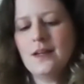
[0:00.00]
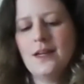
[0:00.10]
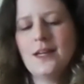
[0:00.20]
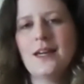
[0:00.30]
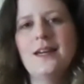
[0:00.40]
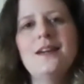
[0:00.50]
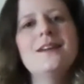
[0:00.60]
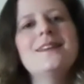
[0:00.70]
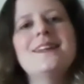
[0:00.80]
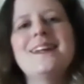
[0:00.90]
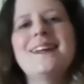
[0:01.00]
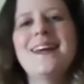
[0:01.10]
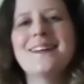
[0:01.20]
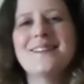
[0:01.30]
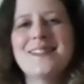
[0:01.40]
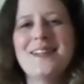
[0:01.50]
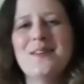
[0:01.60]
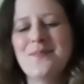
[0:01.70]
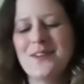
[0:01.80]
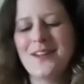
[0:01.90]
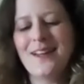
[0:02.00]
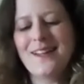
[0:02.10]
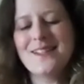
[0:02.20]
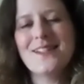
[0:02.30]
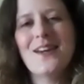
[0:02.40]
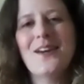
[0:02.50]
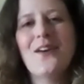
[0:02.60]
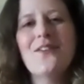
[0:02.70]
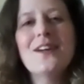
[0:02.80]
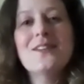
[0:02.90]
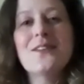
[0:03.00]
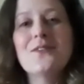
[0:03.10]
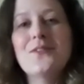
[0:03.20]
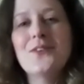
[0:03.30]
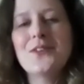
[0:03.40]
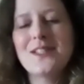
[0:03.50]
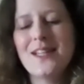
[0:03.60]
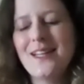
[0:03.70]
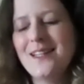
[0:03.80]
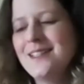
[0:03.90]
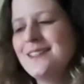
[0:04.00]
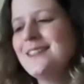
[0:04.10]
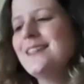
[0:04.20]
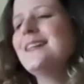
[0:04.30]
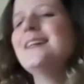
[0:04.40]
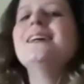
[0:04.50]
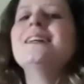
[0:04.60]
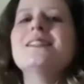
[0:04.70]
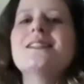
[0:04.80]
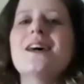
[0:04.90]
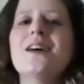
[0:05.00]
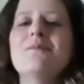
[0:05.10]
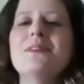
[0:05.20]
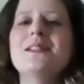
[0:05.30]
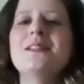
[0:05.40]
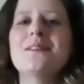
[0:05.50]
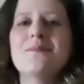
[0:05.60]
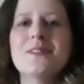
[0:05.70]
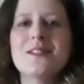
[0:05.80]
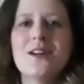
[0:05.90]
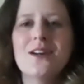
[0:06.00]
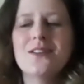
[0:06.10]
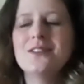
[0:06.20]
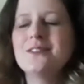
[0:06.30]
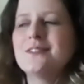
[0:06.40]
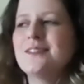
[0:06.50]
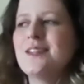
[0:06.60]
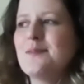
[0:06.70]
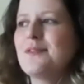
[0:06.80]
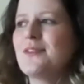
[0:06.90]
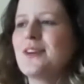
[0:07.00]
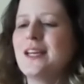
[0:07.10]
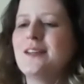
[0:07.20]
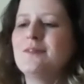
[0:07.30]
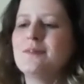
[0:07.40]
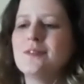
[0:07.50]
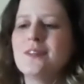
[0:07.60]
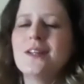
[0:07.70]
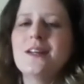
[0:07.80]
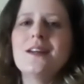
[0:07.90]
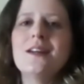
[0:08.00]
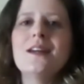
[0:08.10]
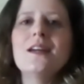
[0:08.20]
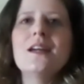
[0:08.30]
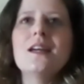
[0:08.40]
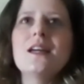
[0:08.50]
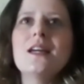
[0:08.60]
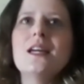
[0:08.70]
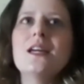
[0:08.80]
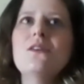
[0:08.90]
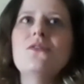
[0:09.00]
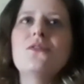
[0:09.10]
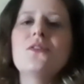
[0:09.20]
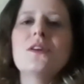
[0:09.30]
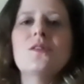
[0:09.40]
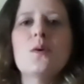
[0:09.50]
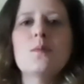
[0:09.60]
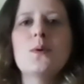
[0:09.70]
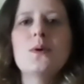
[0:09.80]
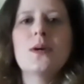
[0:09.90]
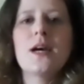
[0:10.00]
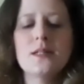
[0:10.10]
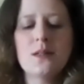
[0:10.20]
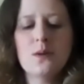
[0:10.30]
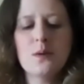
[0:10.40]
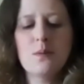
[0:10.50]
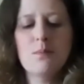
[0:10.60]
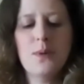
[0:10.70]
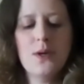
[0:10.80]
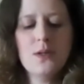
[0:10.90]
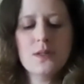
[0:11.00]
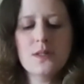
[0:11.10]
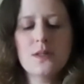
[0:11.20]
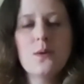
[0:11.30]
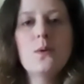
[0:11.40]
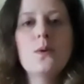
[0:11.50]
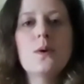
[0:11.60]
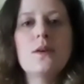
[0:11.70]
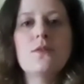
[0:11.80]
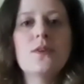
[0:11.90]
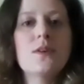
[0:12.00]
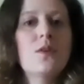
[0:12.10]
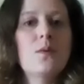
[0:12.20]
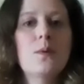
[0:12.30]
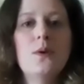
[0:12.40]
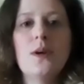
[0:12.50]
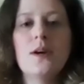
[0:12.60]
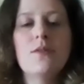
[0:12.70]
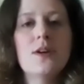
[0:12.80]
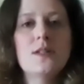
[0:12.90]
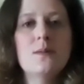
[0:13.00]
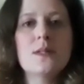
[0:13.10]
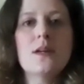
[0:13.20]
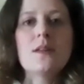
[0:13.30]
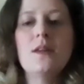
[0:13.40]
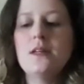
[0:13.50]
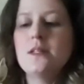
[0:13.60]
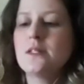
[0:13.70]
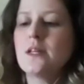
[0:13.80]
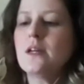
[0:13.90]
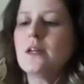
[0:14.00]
Okay, the next tip. So I've actually got 4 today. So museum style, tip 3. If, for example, you're cataloguing books, or if, for example, you have items like this,